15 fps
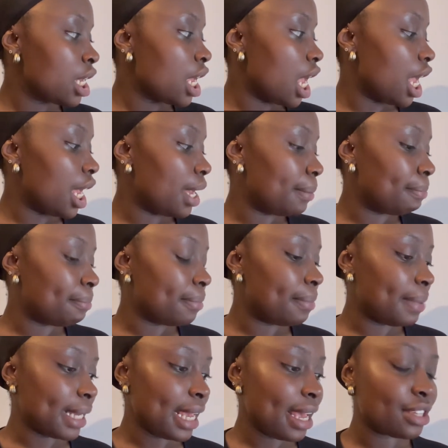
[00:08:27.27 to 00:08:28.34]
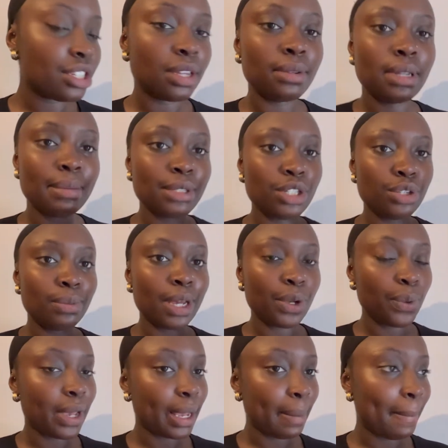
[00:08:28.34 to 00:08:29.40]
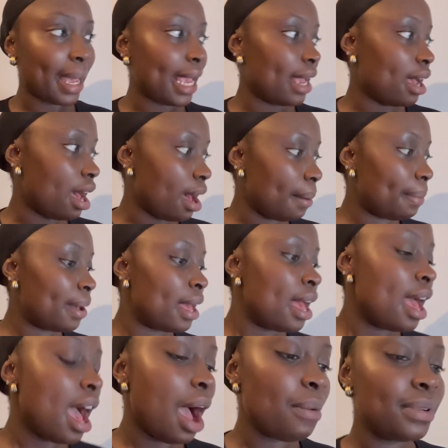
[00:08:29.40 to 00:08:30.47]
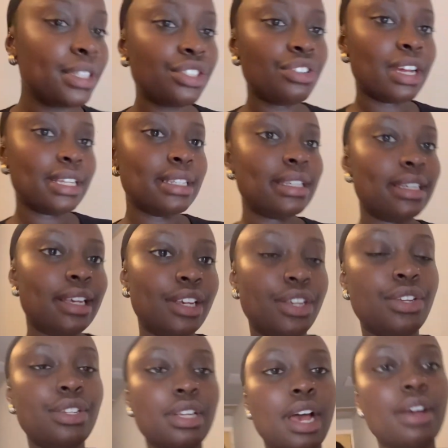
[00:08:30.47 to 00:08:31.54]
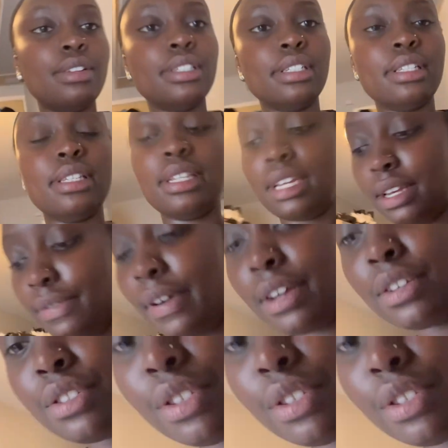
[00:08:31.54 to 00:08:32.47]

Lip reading: But yeah, so let me do my quick makeup. I'm going to try and sit you down and see if I could